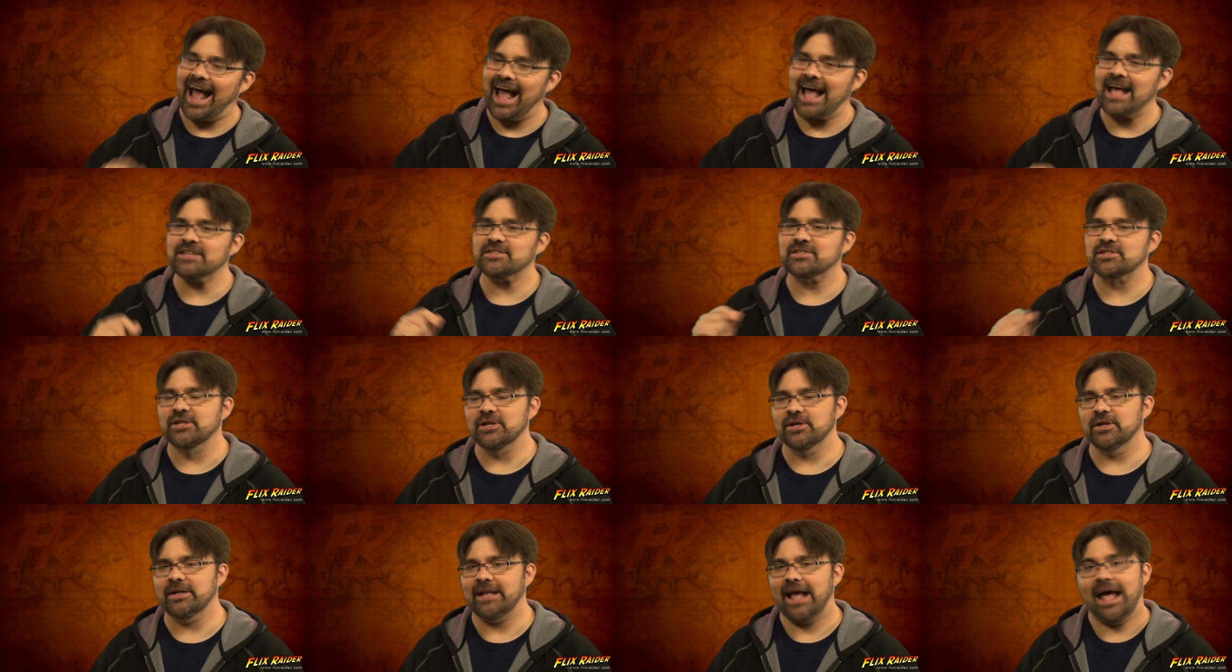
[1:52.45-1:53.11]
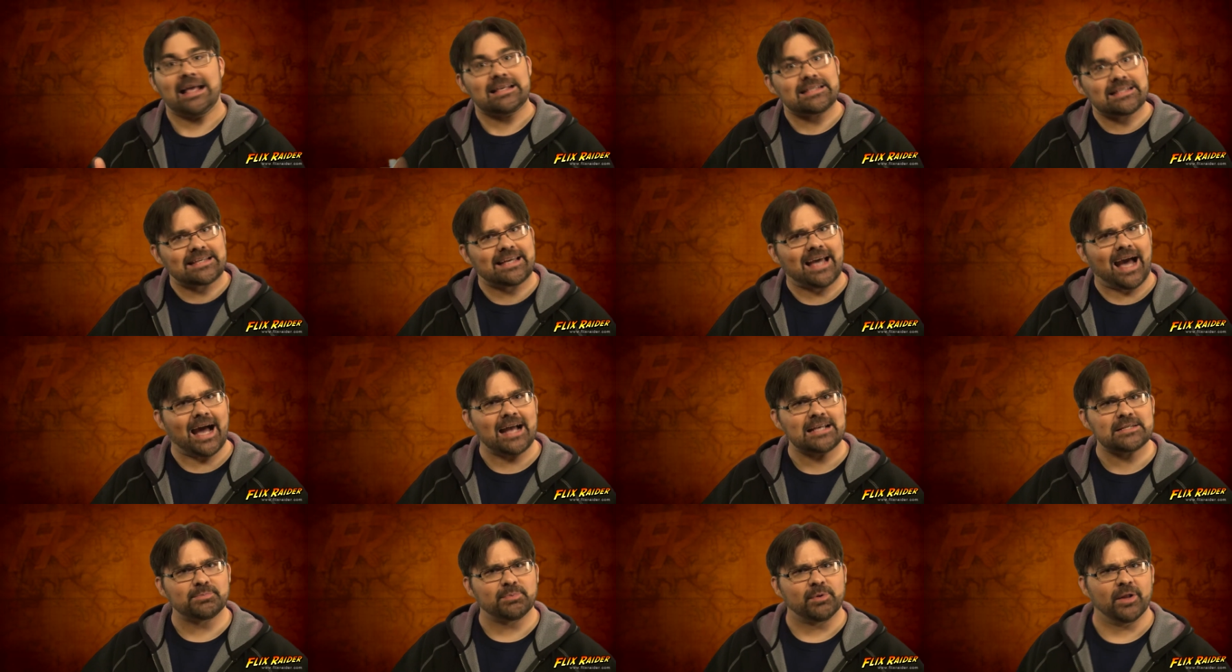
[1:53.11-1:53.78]
as good as the
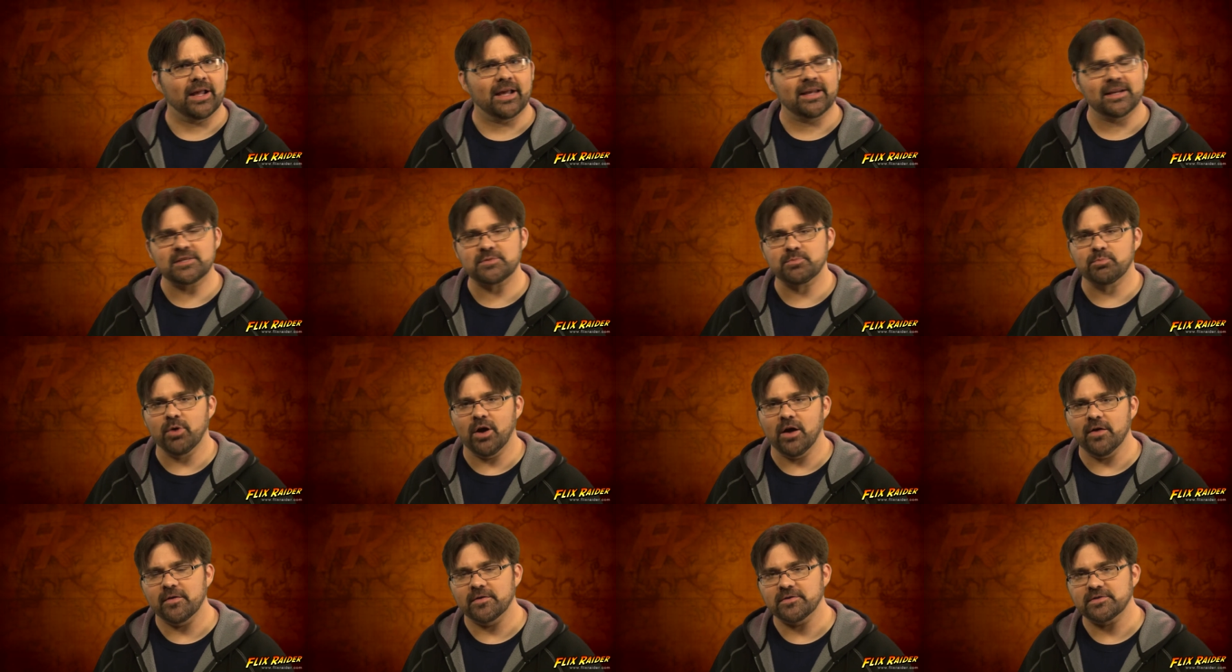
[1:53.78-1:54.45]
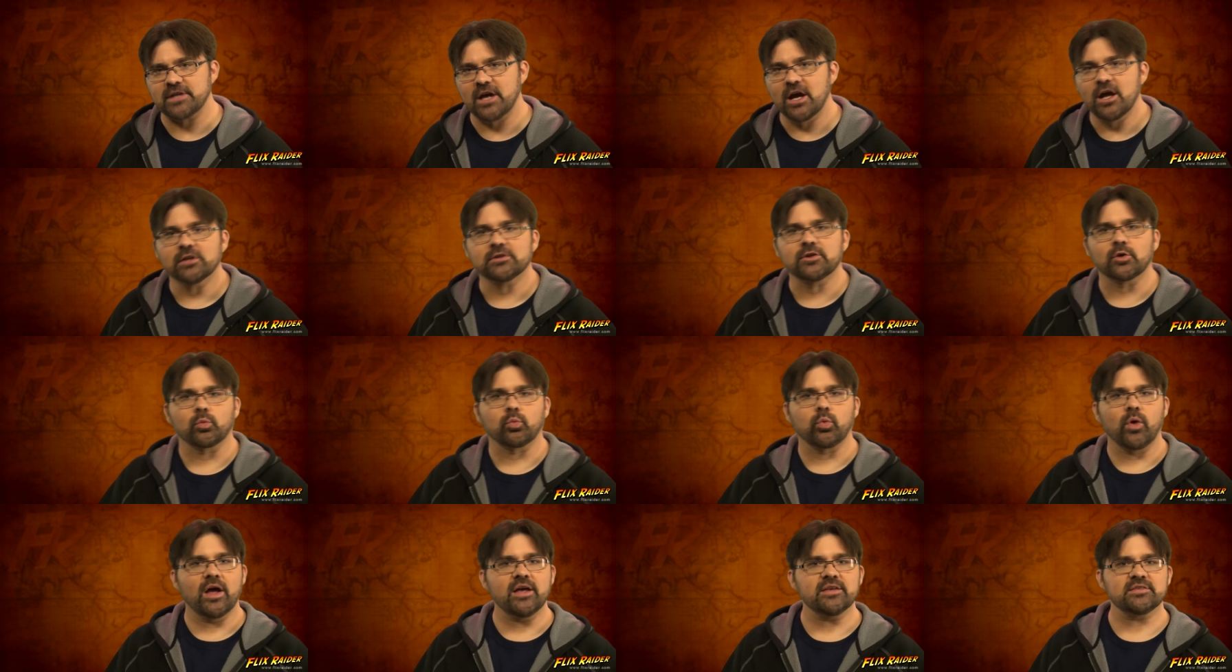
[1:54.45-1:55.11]
guys playing his brothers. The
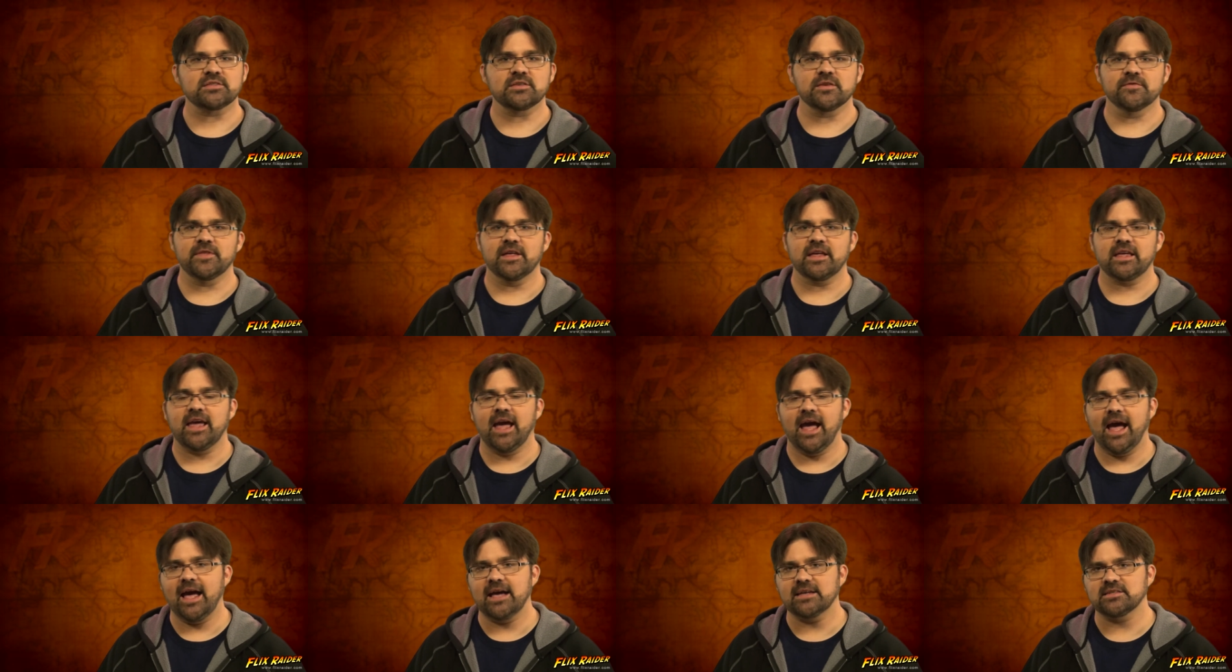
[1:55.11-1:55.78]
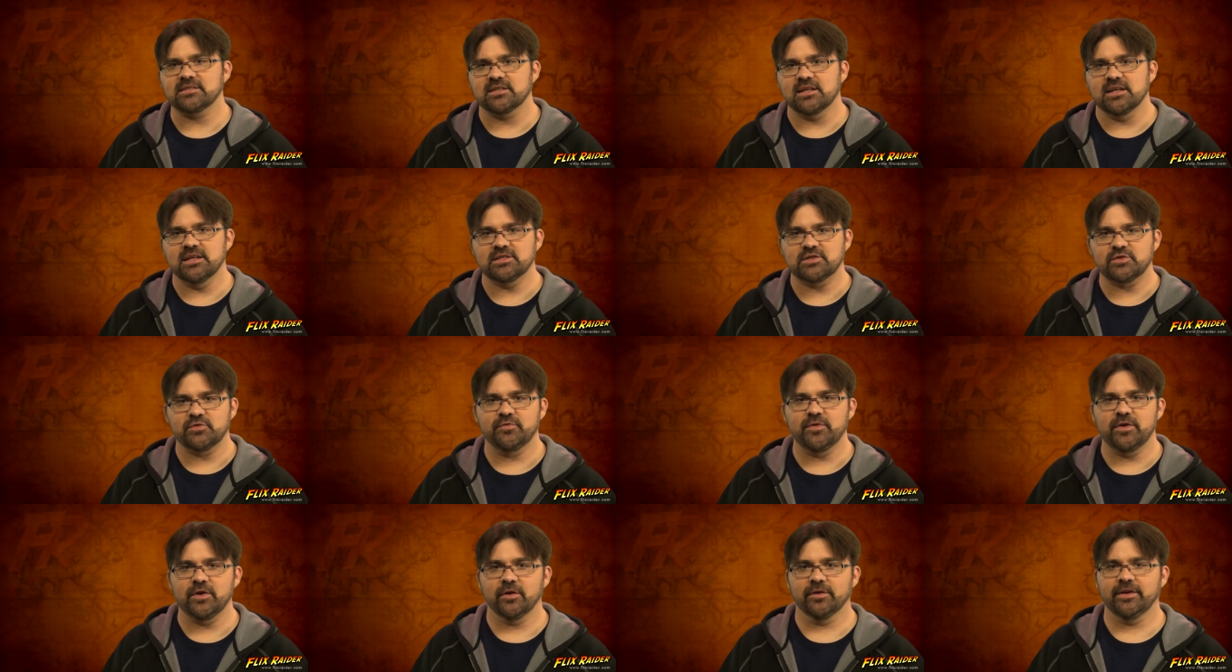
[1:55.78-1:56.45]
rest of the cast is
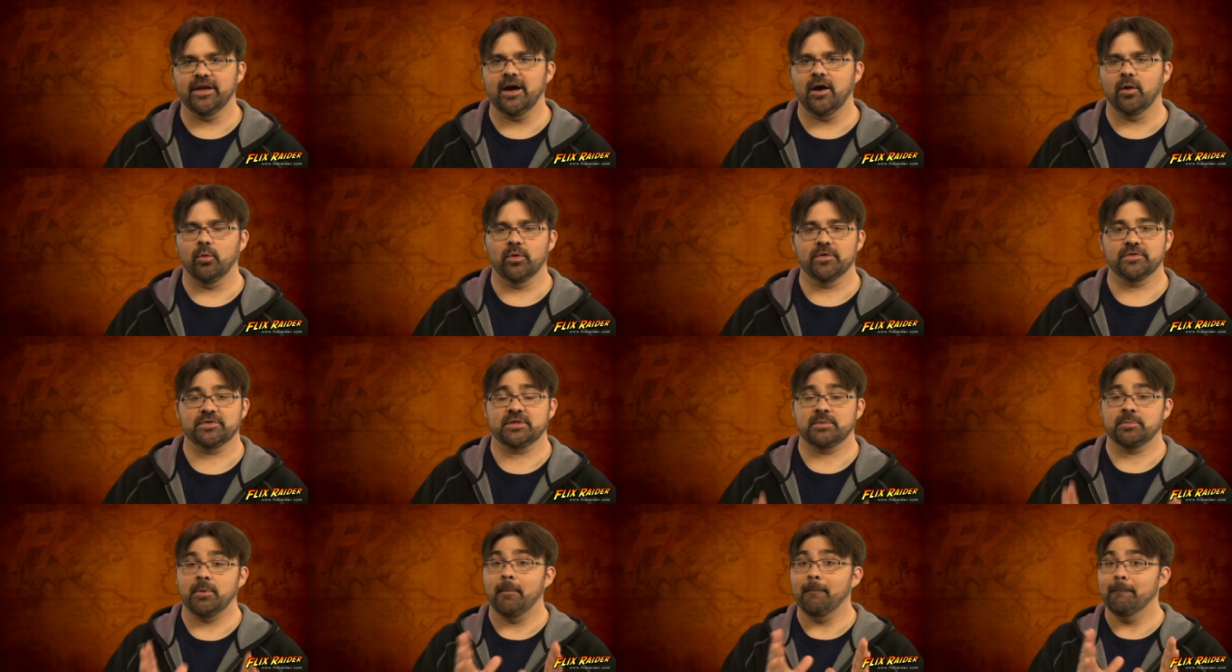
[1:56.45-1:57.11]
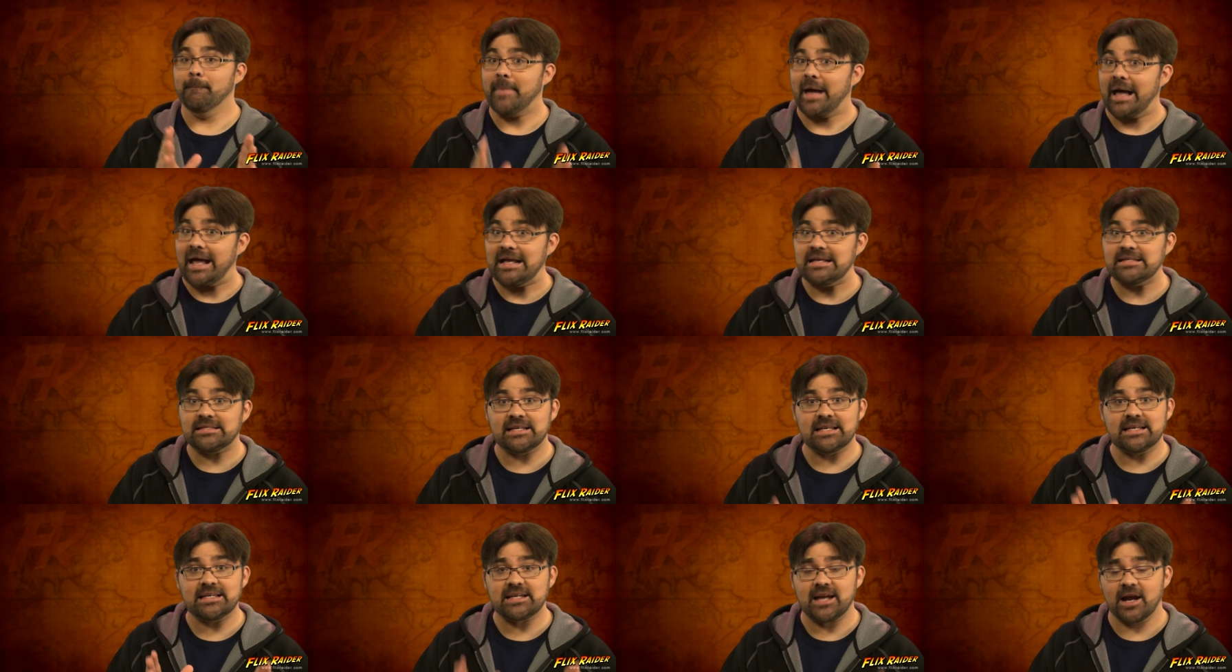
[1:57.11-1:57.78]
filled out with some
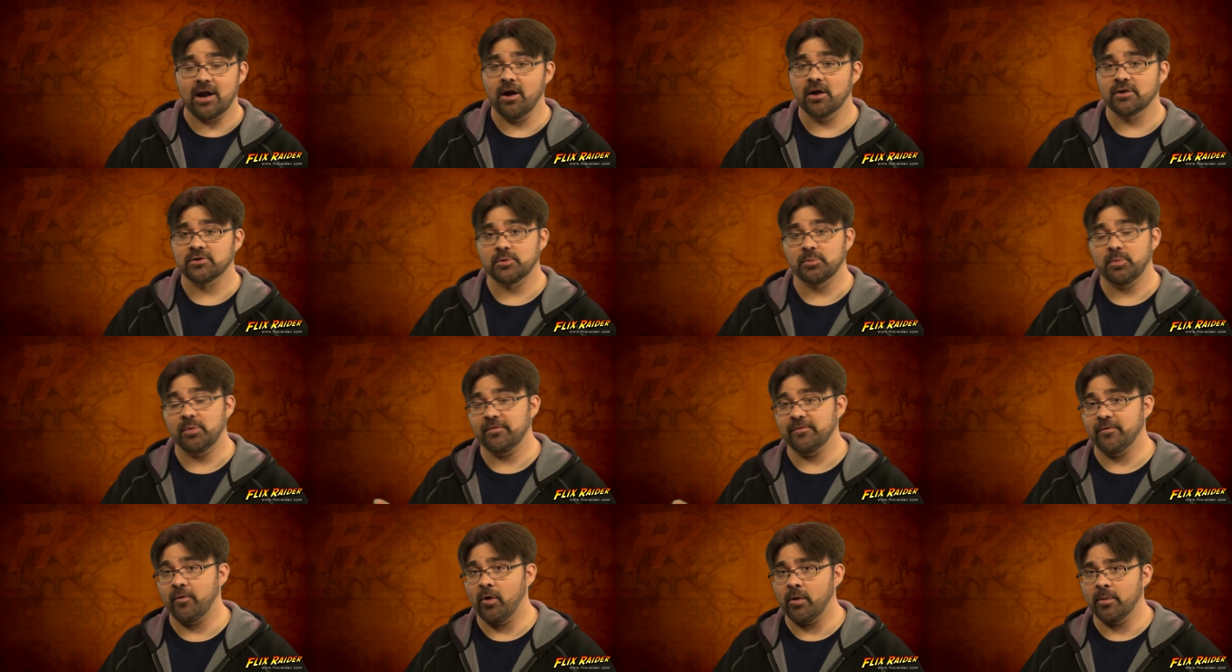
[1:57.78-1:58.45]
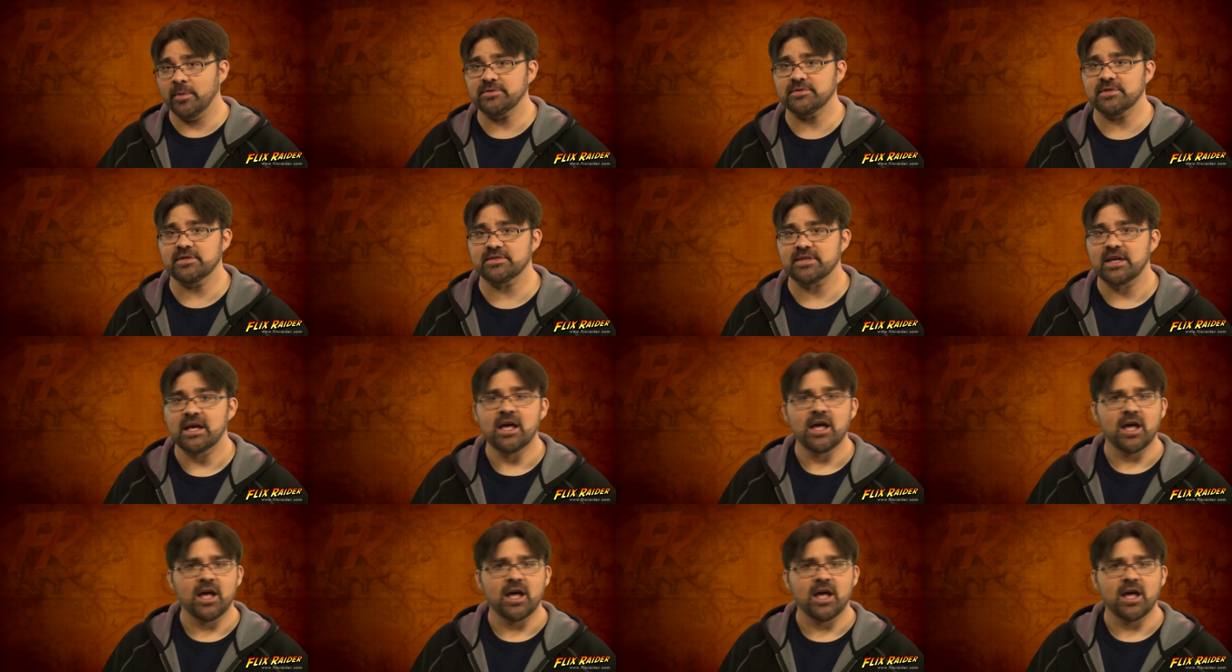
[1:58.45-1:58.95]
amazing character performances,